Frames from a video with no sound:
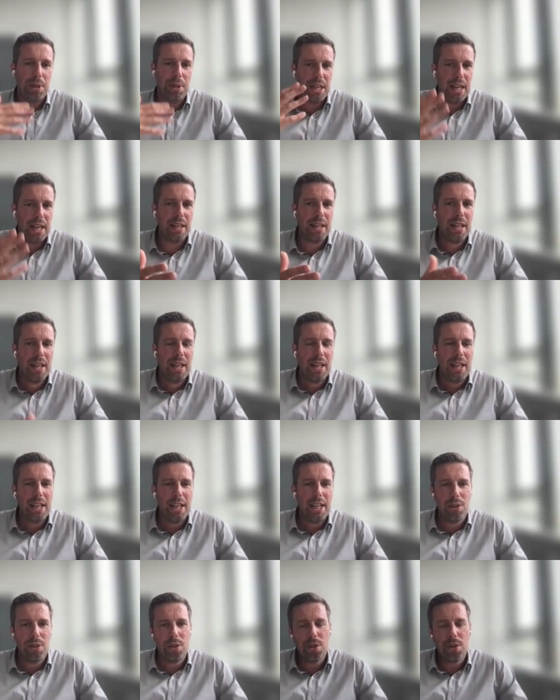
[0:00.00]
But then
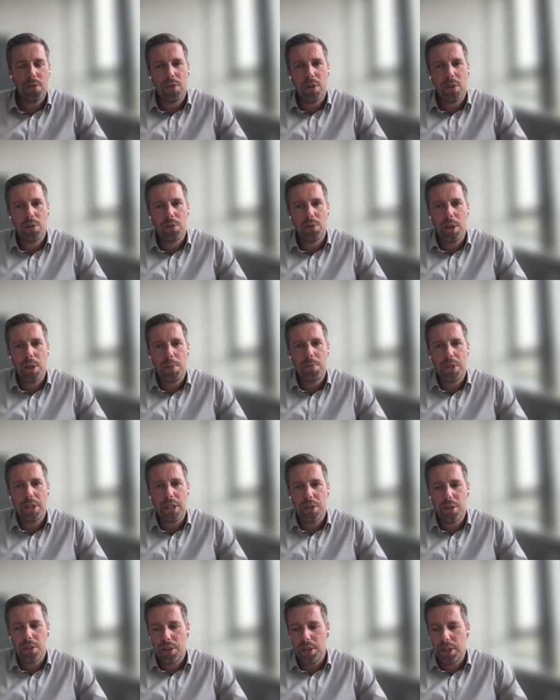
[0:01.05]
he also followed up
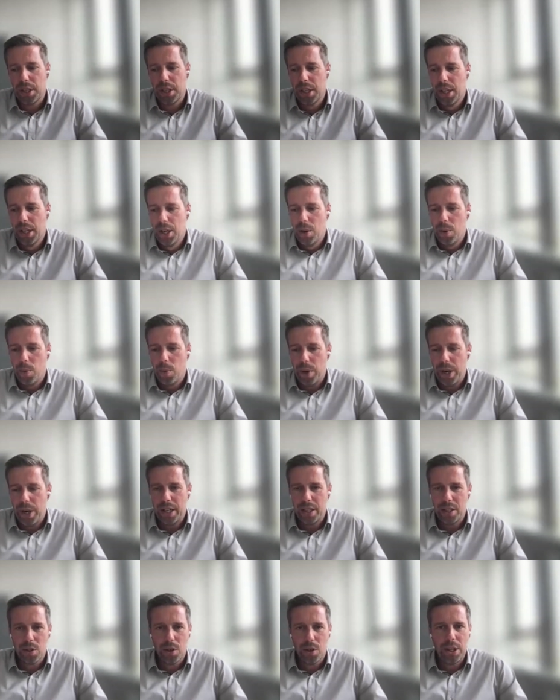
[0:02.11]
with a study
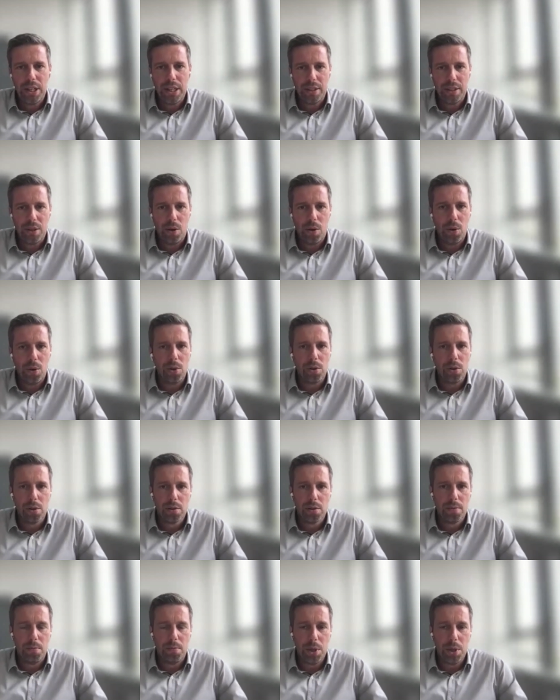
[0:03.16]
where he saw that the whole
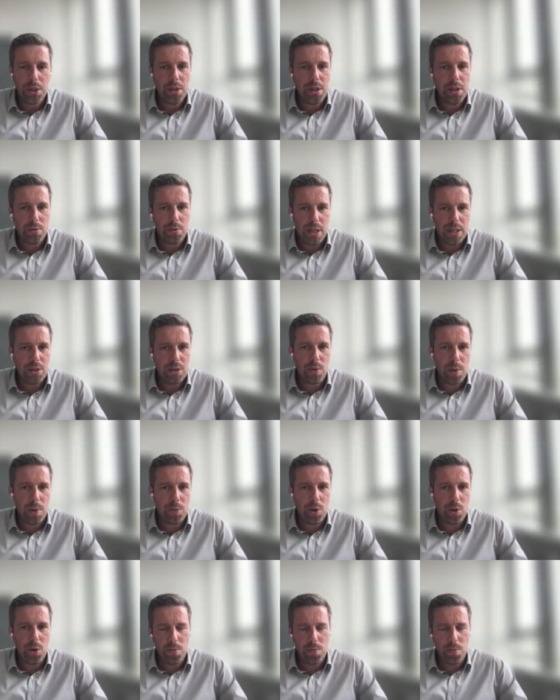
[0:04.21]
muscle
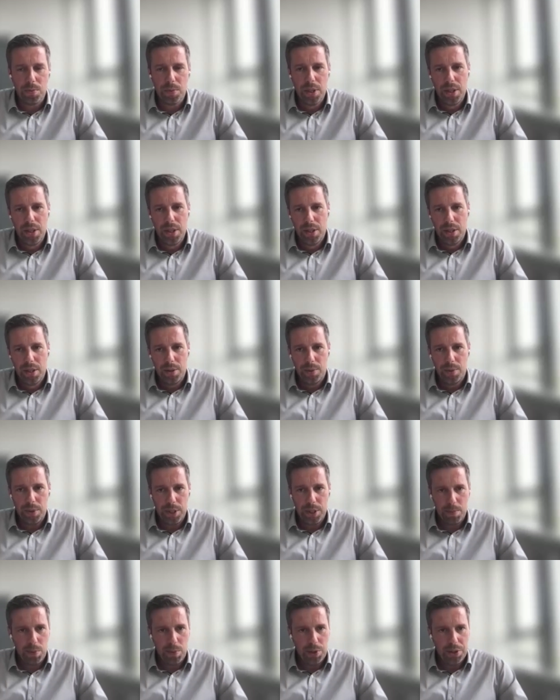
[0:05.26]
transcriptome
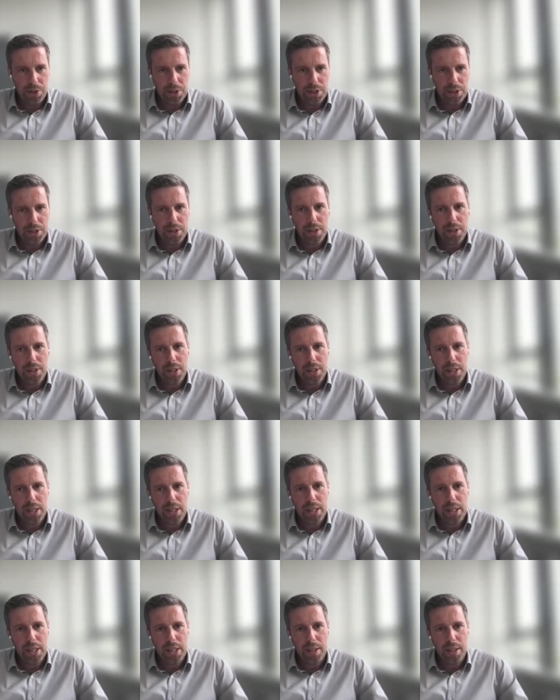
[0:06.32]
was blunted
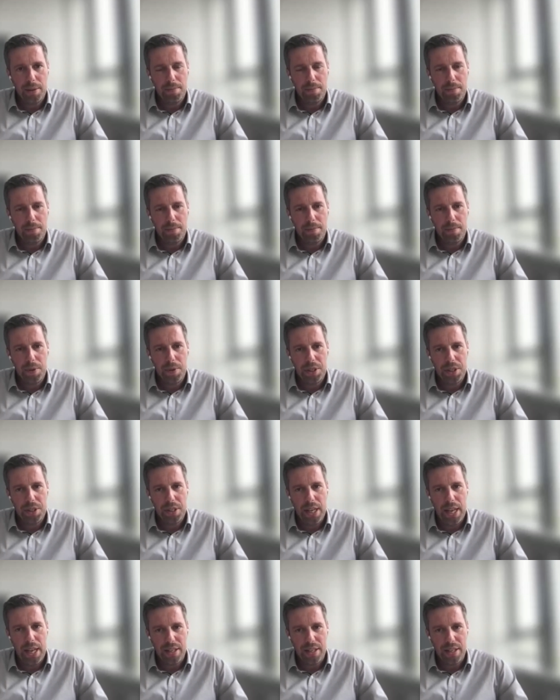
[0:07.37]
with
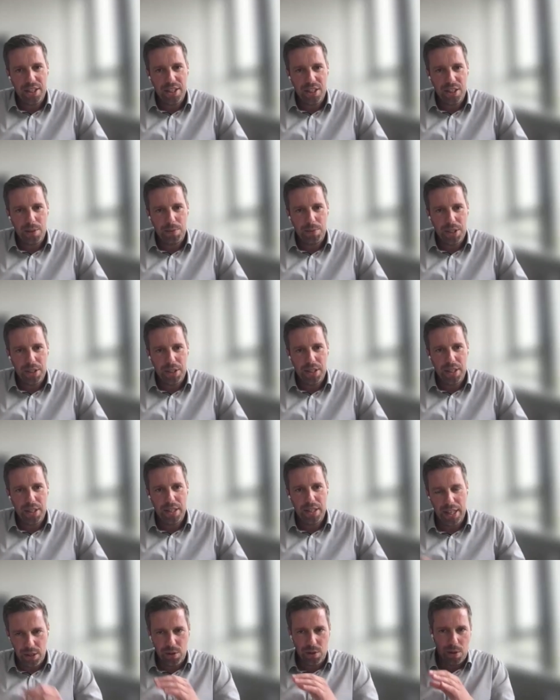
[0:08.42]
antihistamines. And
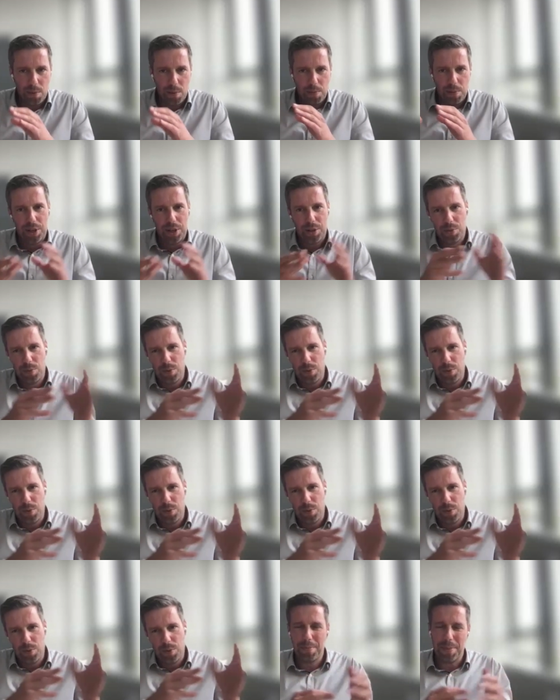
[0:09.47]
that's the part where
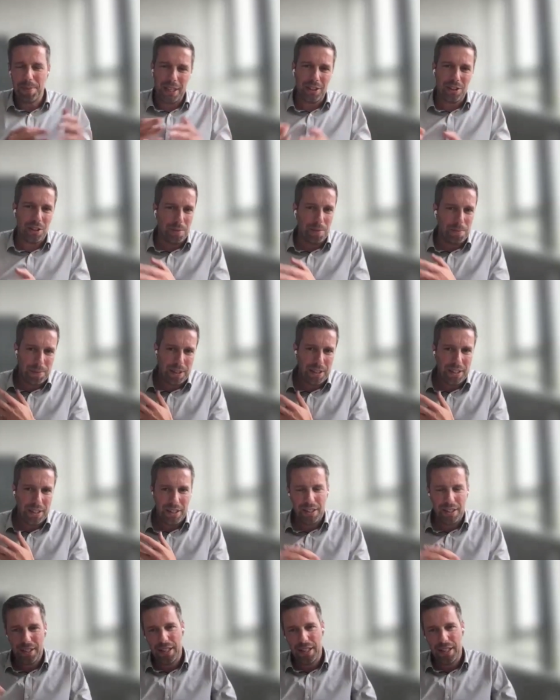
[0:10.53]
we picked up and